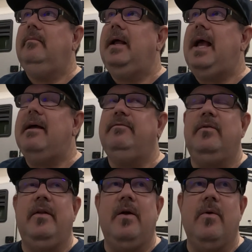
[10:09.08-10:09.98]
A
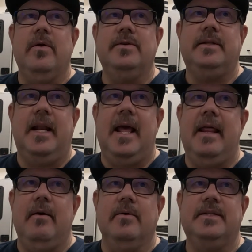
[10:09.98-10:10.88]
handful of the orders today,
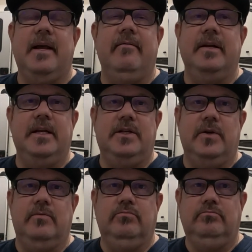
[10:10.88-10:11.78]
they were
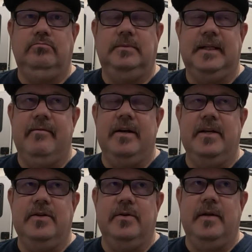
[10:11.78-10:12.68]
72
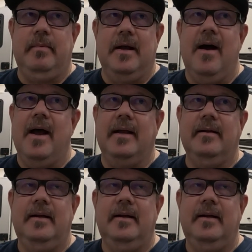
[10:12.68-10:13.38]
DPI.